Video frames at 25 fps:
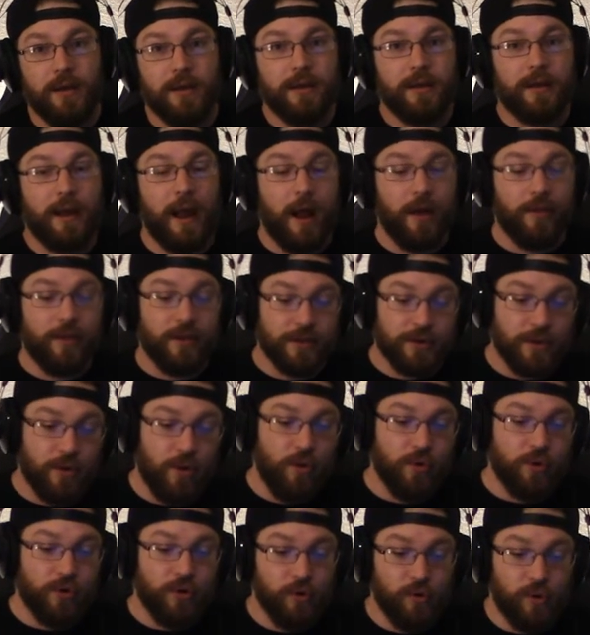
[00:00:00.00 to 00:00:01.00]
Now, this
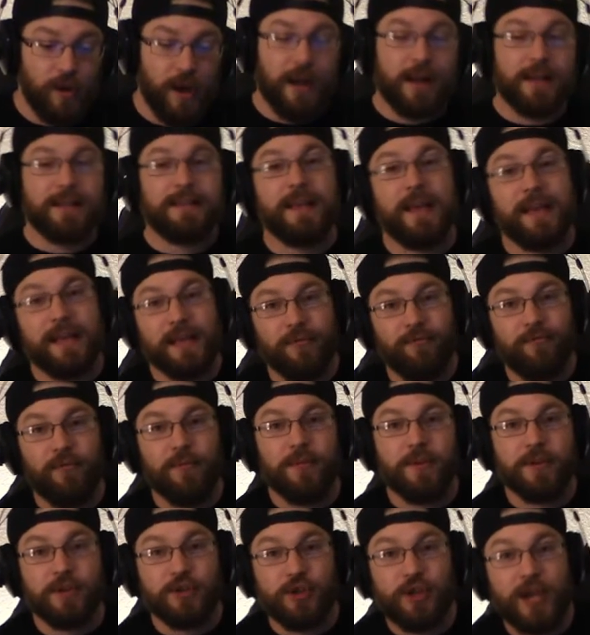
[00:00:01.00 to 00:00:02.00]
whole you got to take it from
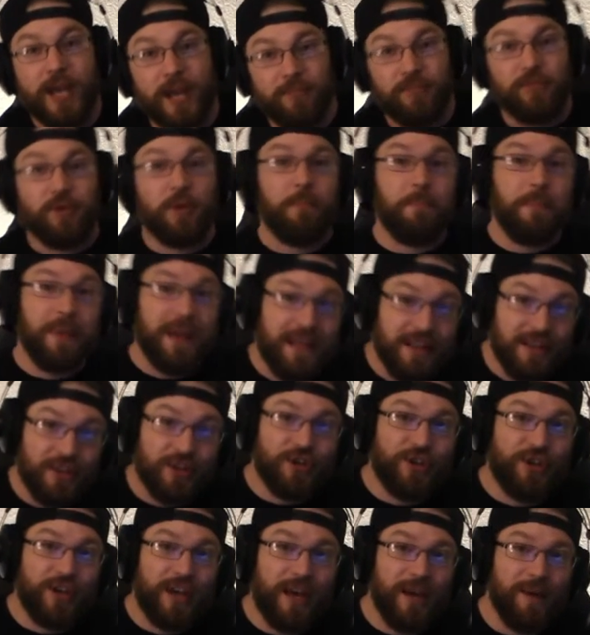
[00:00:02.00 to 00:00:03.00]
the champ to be the
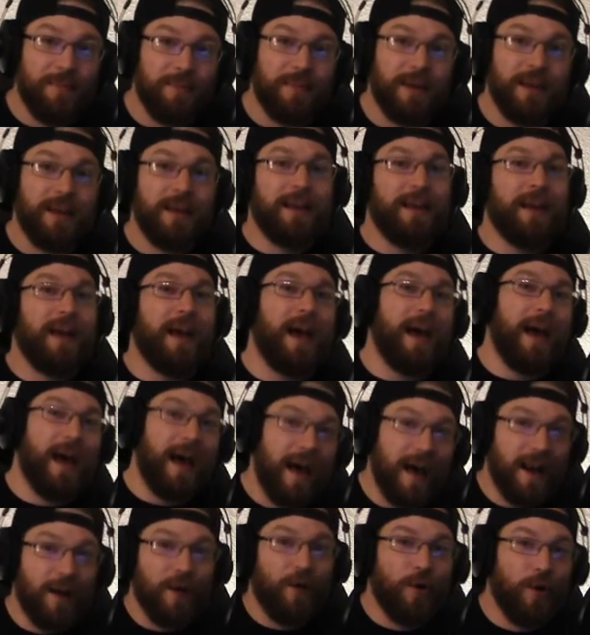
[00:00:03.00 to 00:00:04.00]
champ,
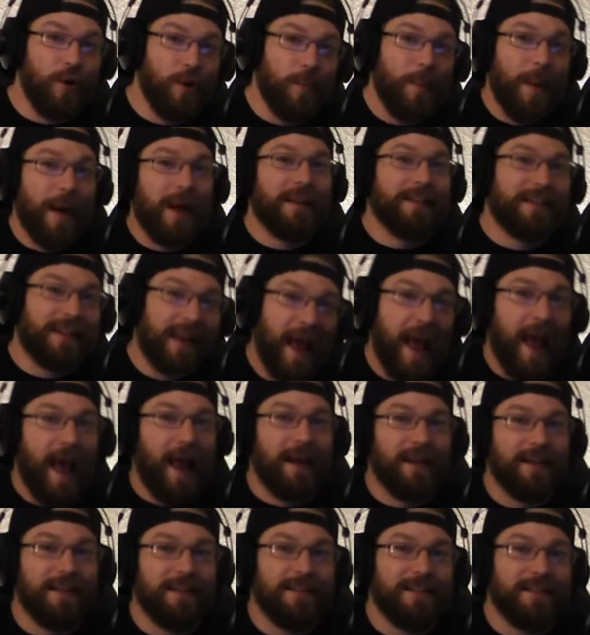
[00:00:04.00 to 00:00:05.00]
I don't know about
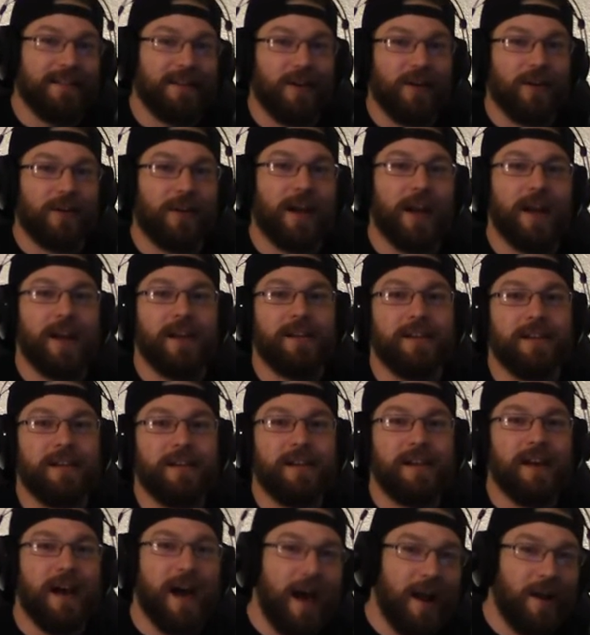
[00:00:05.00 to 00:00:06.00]
that, okay?
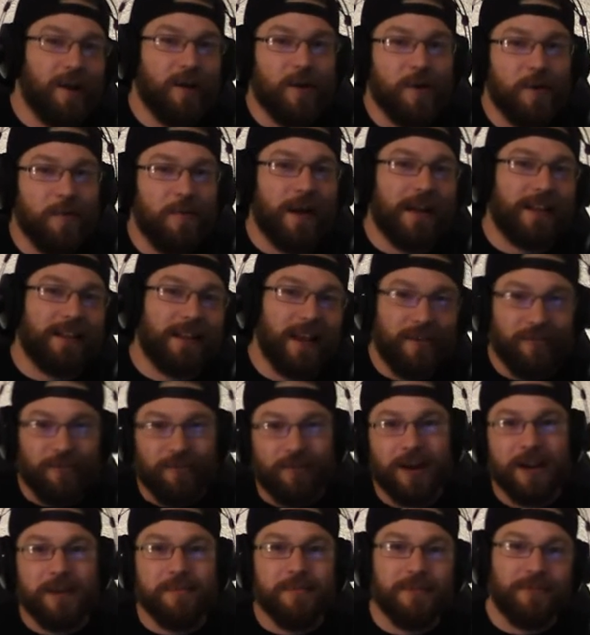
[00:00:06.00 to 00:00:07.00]
I don't know about that
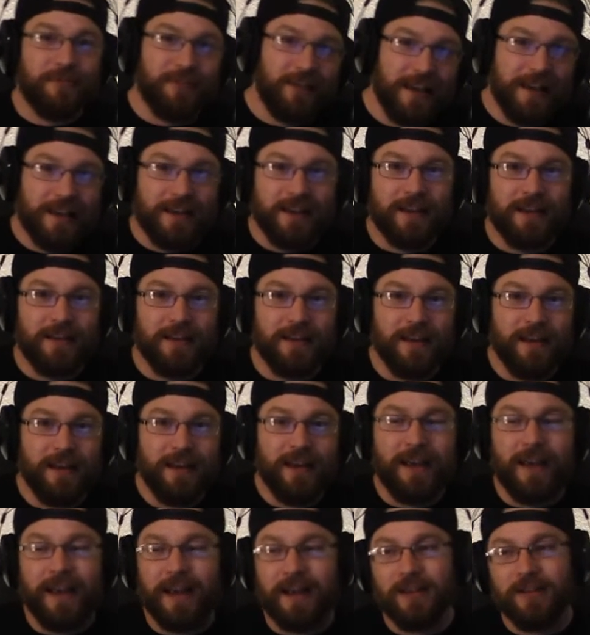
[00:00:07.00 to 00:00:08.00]
frame of thinking.
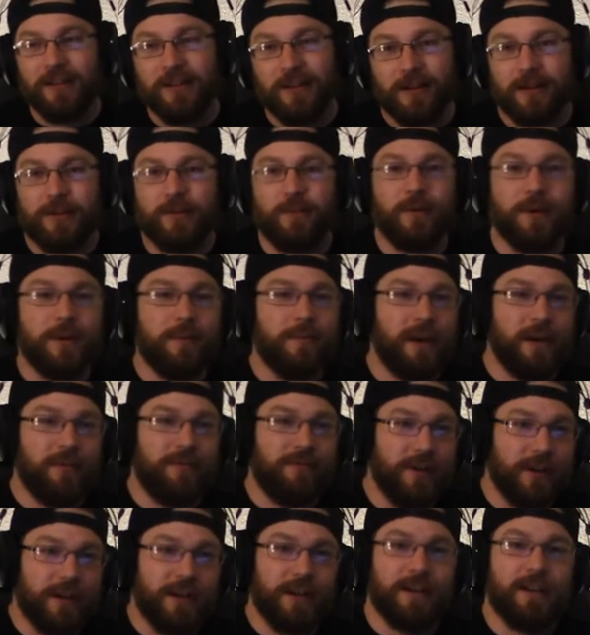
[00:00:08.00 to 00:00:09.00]
And look, one of my
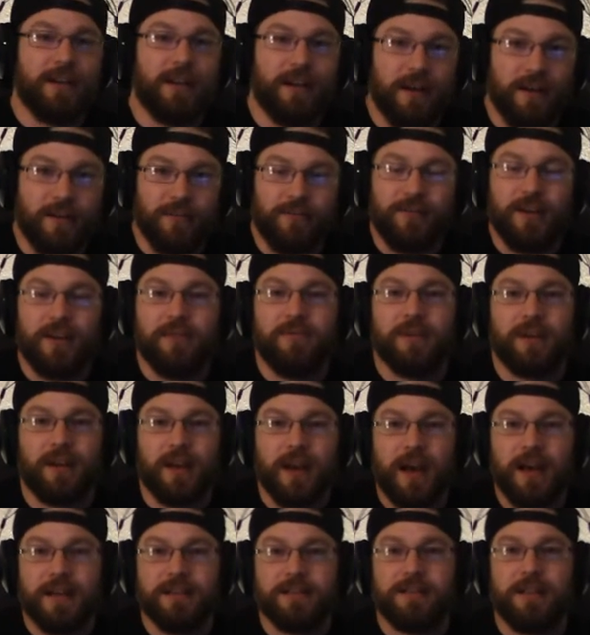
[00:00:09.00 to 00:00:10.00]
fucking uh, favorite
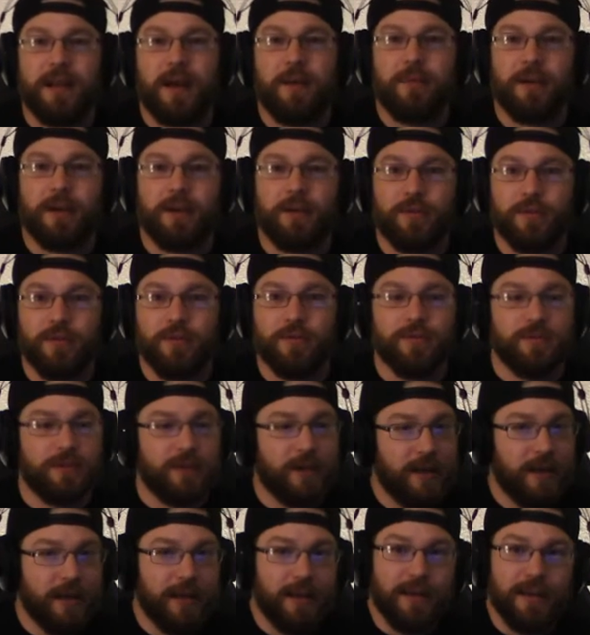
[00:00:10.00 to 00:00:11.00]
guys, Dominick Cruz,
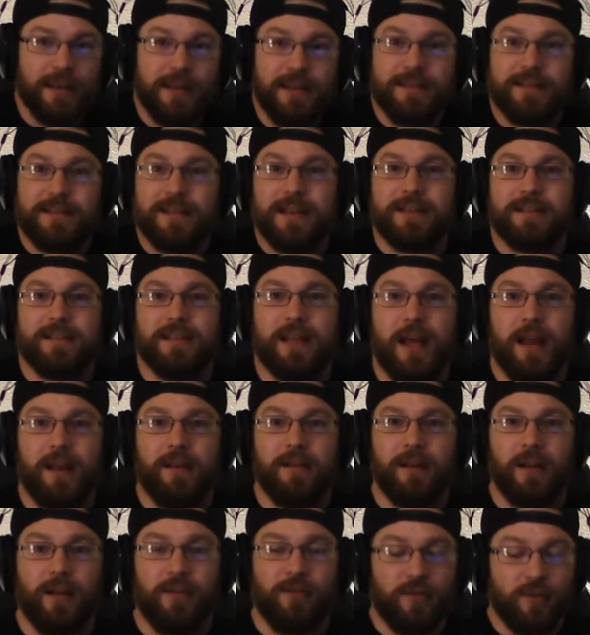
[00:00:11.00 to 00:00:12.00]
he says
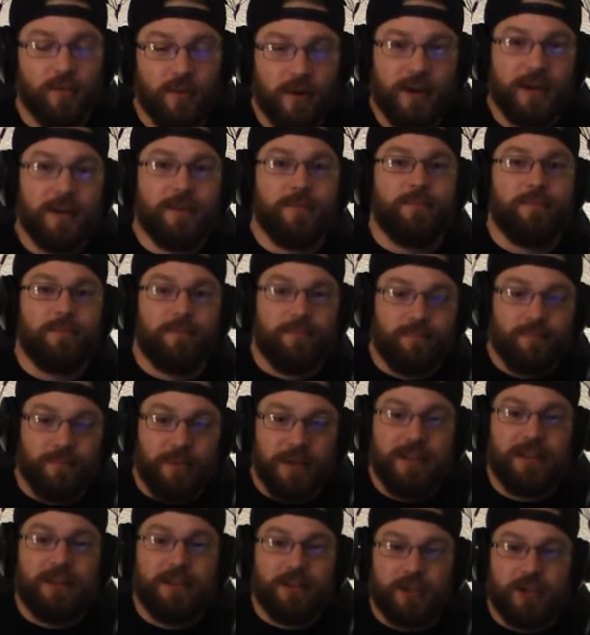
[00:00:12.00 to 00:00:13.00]
that. If you want to
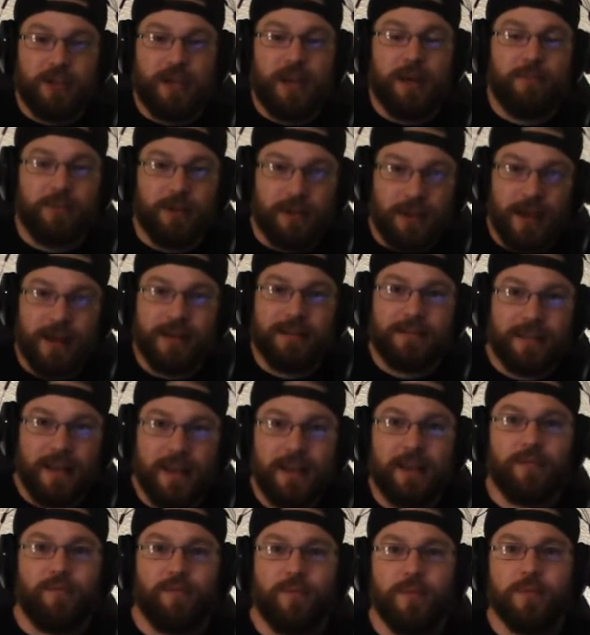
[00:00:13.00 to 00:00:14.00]
beat the champ, you got to take
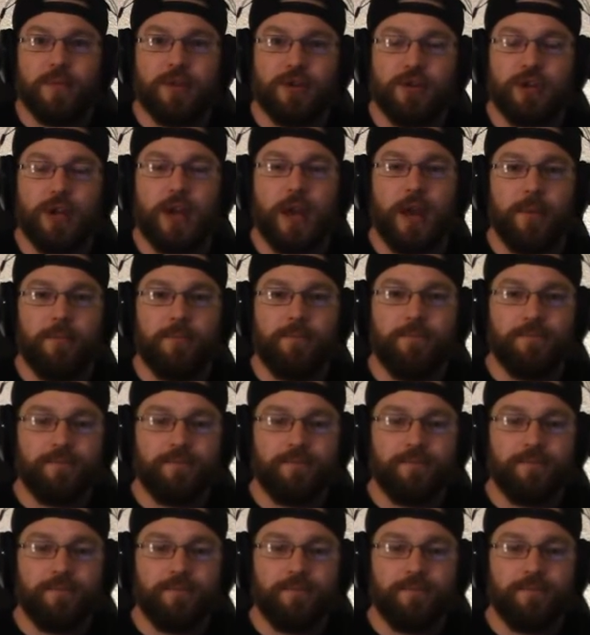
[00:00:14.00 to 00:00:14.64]
it from the champ.